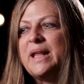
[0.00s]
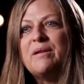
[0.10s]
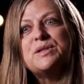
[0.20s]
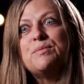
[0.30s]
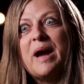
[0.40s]
that
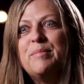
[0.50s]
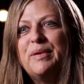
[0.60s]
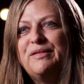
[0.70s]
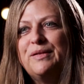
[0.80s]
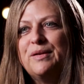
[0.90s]
was right
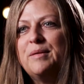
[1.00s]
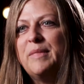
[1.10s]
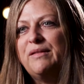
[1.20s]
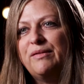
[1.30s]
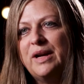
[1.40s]
before
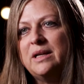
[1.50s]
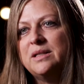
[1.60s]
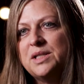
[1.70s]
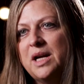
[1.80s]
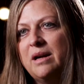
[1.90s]
my friend
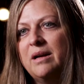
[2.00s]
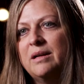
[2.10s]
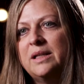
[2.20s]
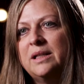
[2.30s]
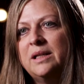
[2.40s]

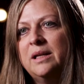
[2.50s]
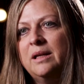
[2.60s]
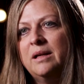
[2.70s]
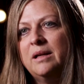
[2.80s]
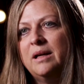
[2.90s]
shared
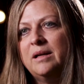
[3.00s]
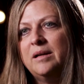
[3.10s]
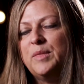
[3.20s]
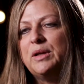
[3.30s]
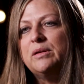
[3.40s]

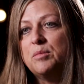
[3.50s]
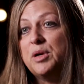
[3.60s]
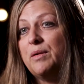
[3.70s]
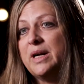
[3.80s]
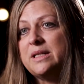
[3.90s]
the Global
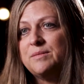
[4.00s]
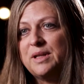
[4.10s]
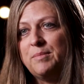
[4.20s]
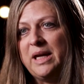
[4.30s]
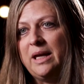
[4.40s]
Quest
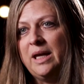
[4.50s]
with me.